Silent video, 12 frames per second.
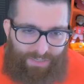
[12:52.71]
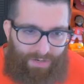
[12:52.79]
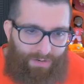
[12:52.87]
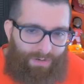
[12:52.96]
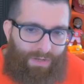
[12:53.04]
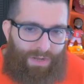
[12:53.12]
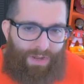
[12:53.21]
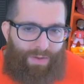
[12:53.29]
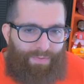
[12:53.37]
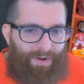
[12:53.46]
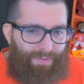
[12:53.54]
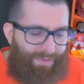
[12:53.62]
So
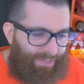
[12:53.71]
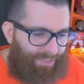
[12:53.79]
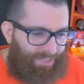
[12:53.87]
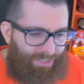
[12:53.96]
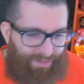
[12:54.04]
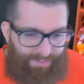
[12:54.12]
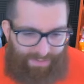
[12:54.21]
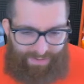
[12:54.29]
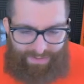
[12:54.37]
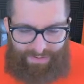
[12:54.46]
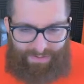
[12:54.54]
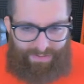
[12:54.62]
pretty much a
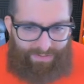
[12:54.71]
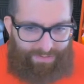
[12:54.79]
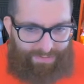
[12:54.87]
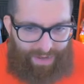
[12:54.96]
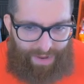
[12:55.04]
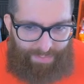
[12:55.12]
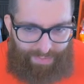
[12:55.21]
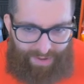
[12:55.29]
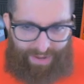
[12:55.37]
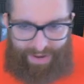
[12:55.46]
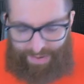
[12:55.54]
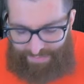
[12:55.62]
similar type of,
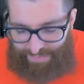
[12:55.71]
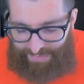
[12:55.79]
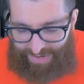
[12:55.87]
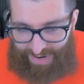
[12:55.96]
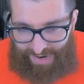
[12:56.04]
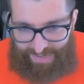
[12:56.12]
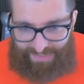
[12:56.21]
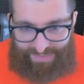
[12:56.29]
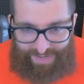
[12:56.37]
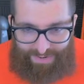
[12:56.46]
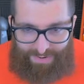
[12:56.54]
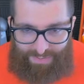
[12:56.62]
I'm going to be honest,
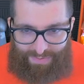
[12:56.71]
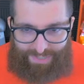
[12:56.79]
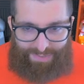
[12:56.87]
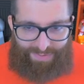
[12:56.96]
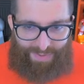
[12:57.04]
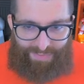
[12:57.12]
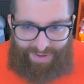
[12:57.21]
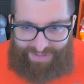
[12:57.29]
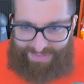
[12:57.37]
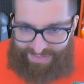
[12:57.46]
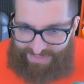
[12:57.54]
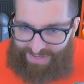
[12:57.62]
I don't know much about
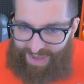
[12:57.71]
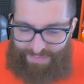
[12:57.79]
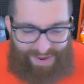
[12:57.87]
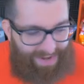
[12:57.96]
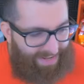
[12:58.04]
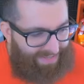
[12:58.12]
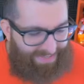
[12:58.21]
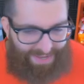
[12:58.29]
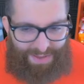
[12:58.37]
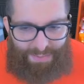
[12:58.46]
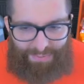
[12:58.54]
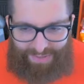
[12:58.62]
Boston Scott, but I did see
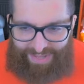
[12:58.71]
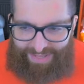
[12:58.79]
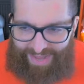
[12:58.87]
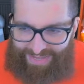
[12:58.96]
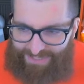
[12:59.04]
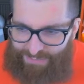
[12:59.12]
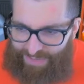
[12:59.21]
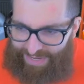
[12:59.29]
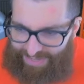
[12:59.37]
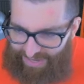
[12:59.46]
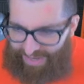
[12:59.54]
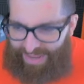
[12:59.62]
him play last
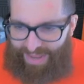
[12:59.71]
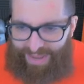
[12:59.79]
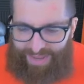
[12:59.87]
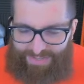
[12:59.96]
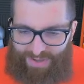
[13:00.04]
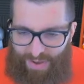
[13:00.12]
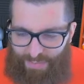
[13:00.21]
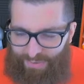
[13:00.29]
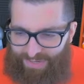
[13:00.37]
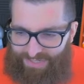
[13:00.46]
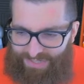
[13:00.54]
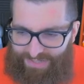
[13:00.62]
week. I saw him
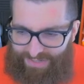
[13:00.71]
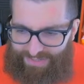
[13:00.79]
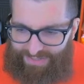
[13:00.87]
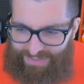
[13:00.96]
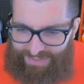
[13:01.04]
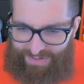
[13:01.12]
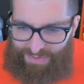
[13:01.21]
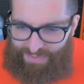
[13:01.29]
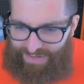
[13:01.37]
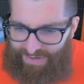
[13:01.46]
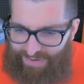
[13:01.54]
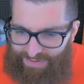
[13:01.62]
play just a little
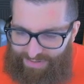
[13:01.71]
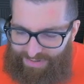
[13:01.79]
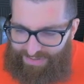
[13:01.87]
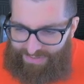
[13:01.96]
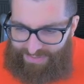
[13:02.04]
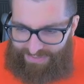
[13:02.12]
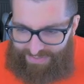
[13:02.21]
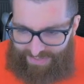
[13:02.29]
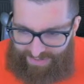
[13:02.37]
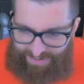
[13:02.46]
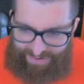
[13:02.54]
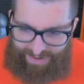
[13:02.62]
bit earlier this
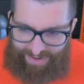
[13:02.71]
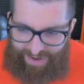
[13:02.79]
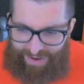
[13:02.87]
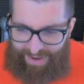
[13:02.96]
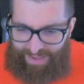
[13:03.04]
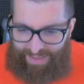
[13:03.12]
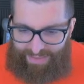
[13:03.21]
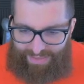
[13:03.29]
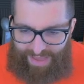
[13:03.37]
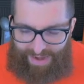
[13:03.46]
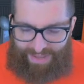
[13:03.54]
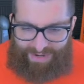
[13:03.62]
year, and I
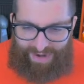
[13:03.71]
thought he